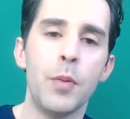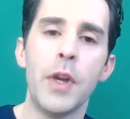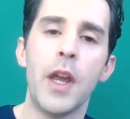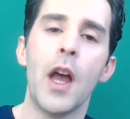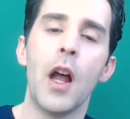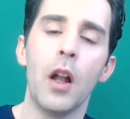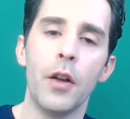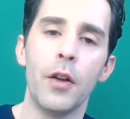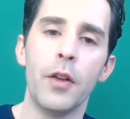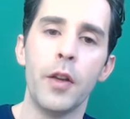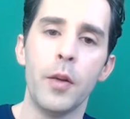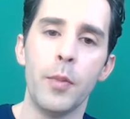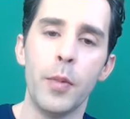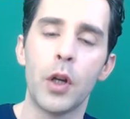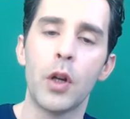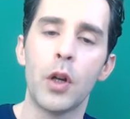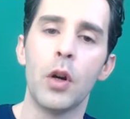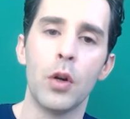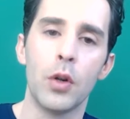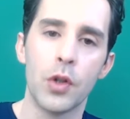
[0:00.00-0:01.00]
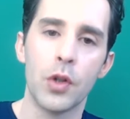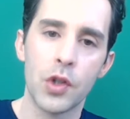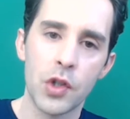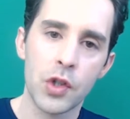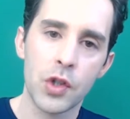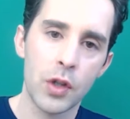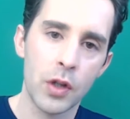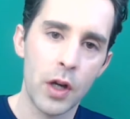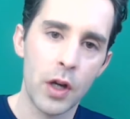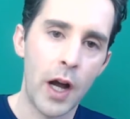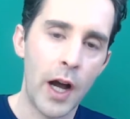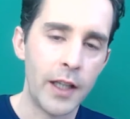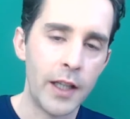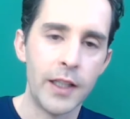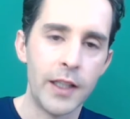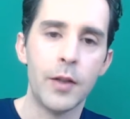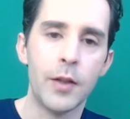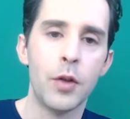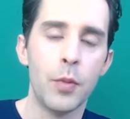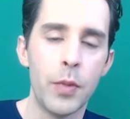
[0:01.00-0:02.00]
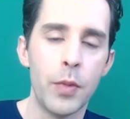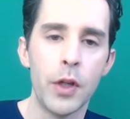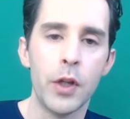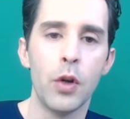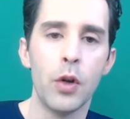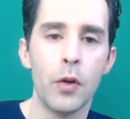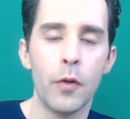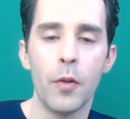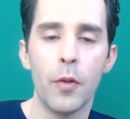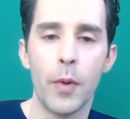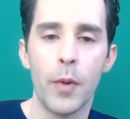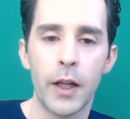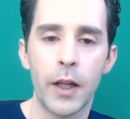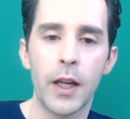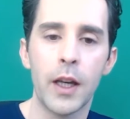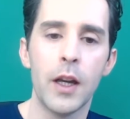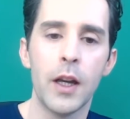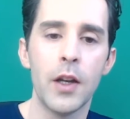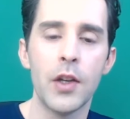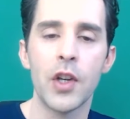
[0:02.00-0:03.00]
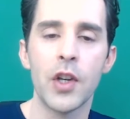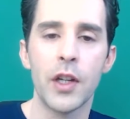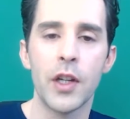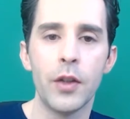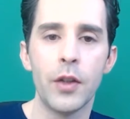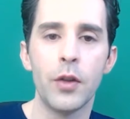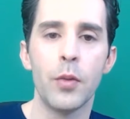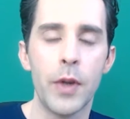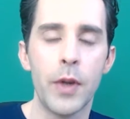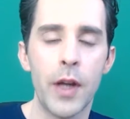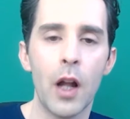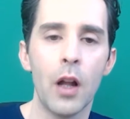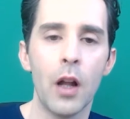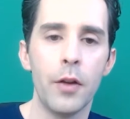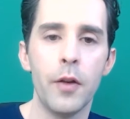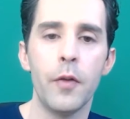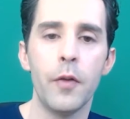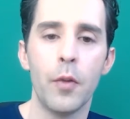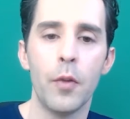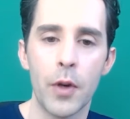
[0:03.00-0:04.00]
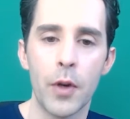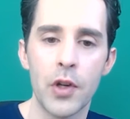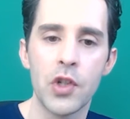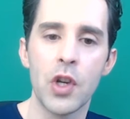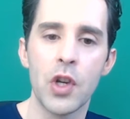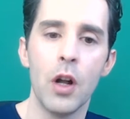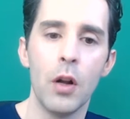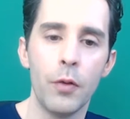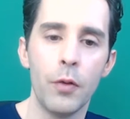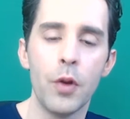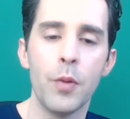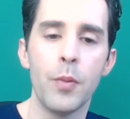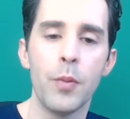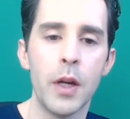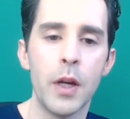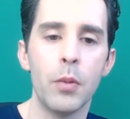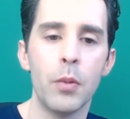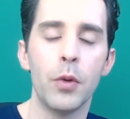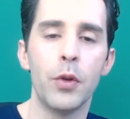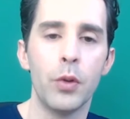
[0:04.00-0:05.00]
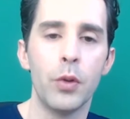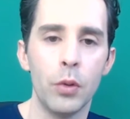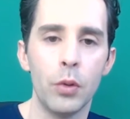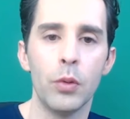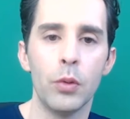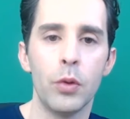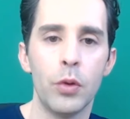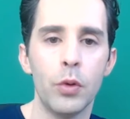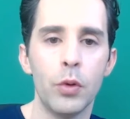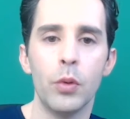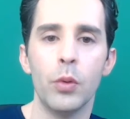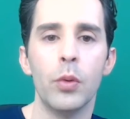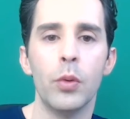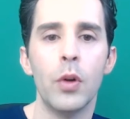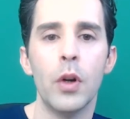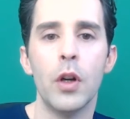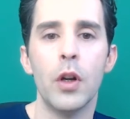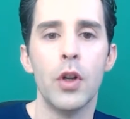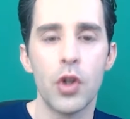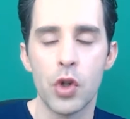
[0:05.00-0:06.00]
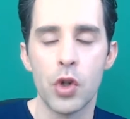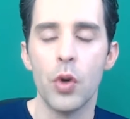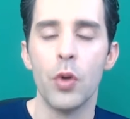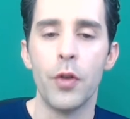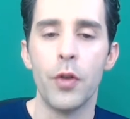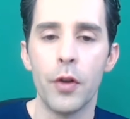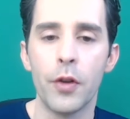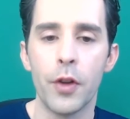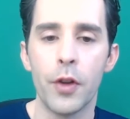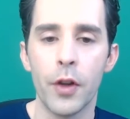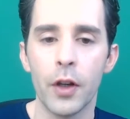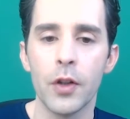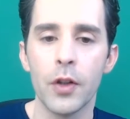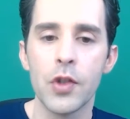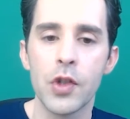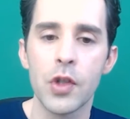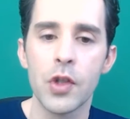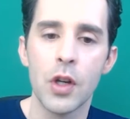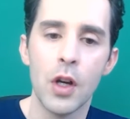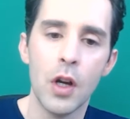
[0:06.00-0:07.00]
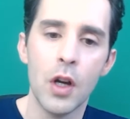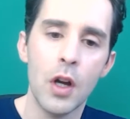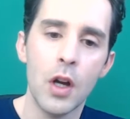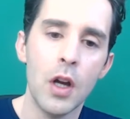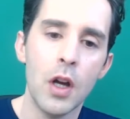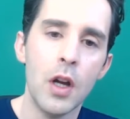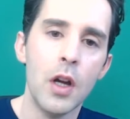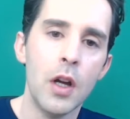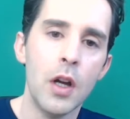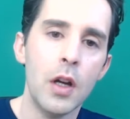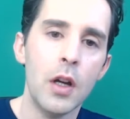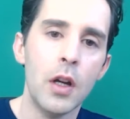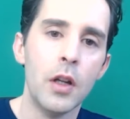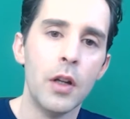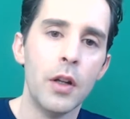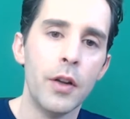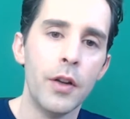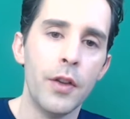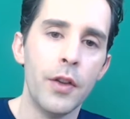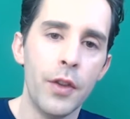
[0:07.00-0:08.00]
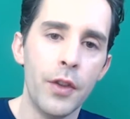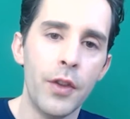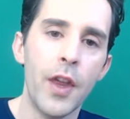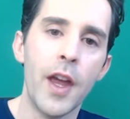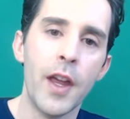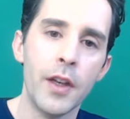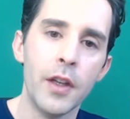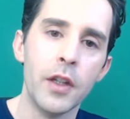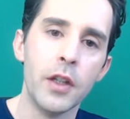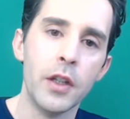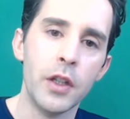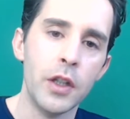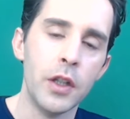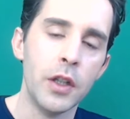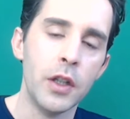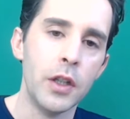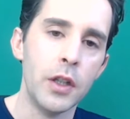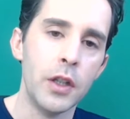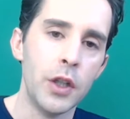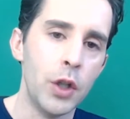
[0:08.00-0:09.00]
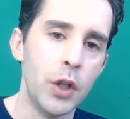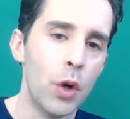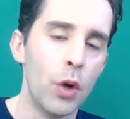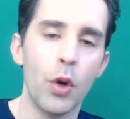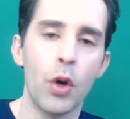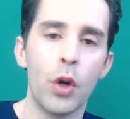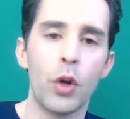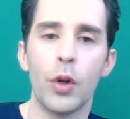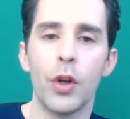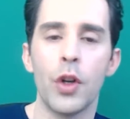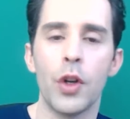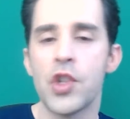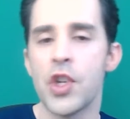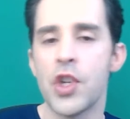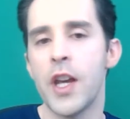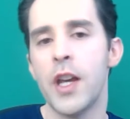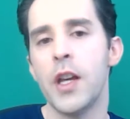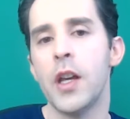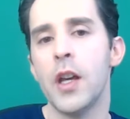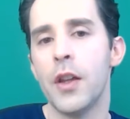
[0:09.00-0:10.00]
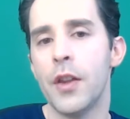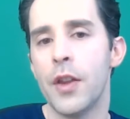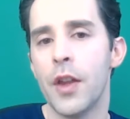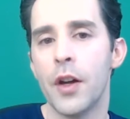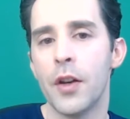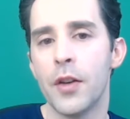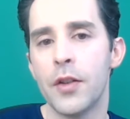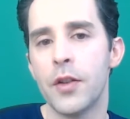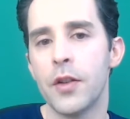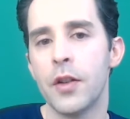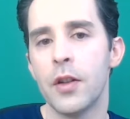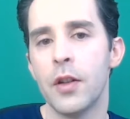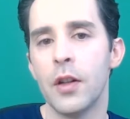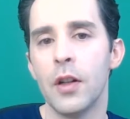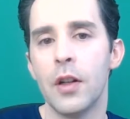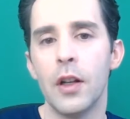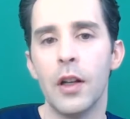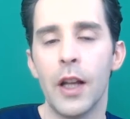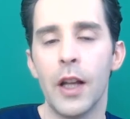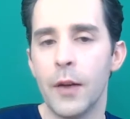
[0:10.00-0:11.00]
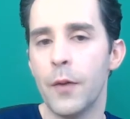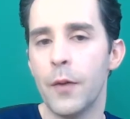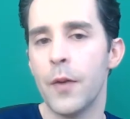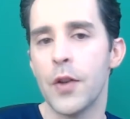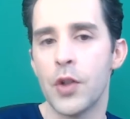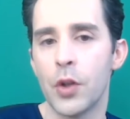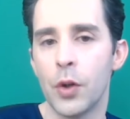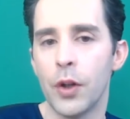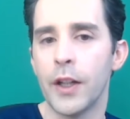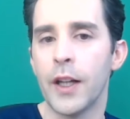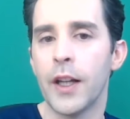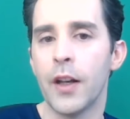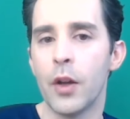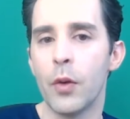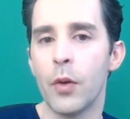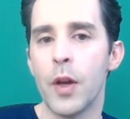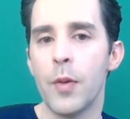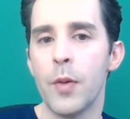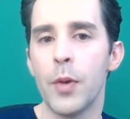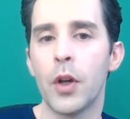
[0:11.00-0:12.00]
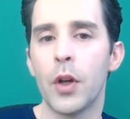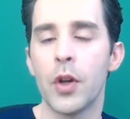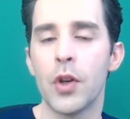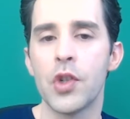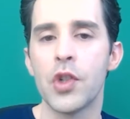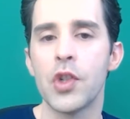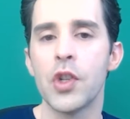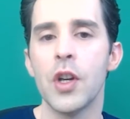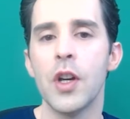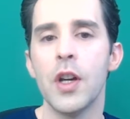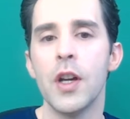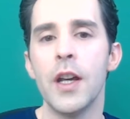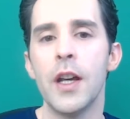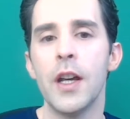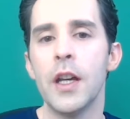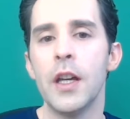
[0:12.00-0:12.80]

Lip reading: to be healthy because I need to be here for my kids, I need to be healthy for myself to be able to do certain things, then you're not going to say that life is going to get in the way, because